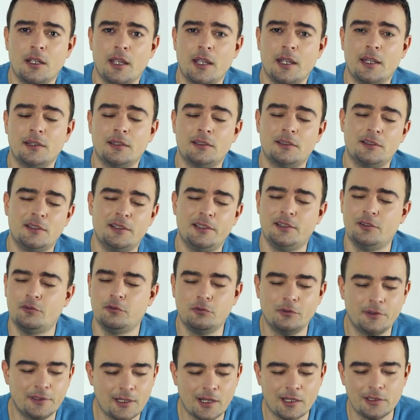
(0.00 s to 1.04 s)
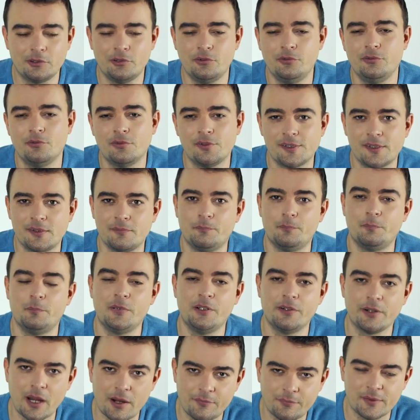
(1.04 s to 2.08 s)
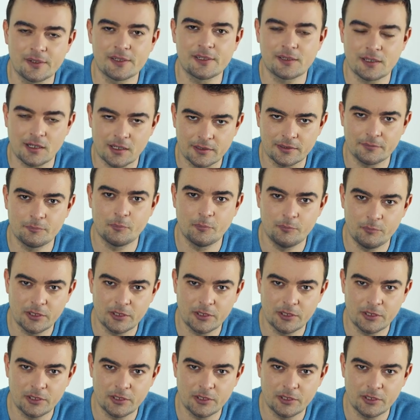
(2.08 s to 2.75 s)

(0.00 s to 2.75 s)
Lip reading: And do not use the graphics card,